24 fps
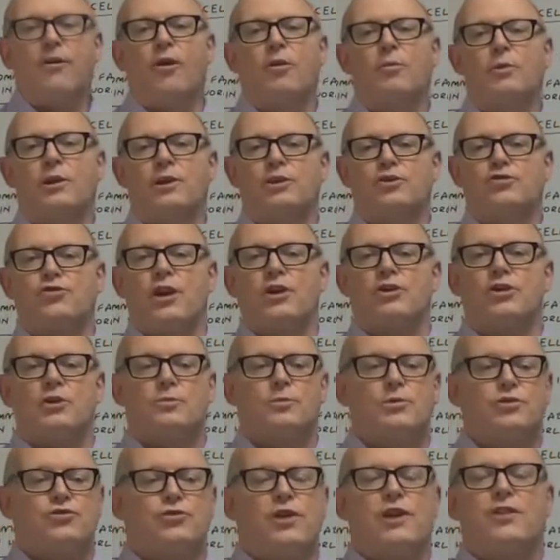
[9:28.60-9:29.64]
far would it stretch?
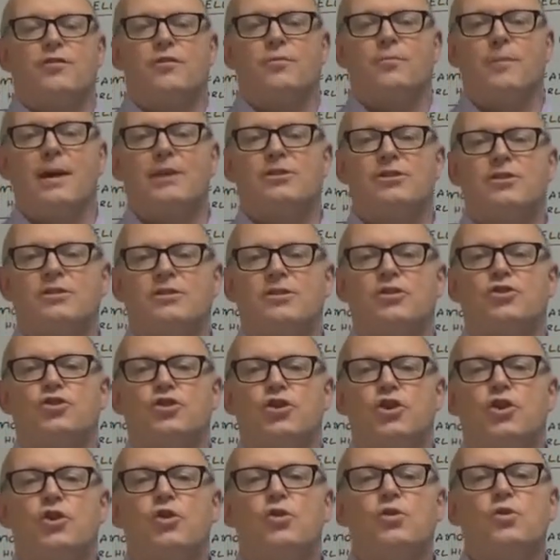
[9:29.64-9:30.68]
It would stretch from Manchester
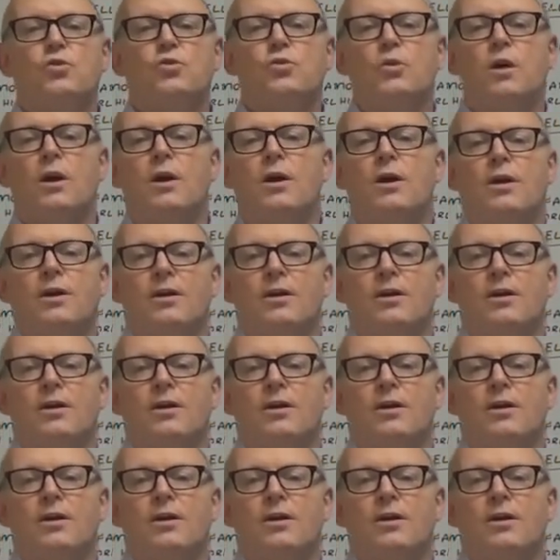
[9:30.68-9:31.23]
to,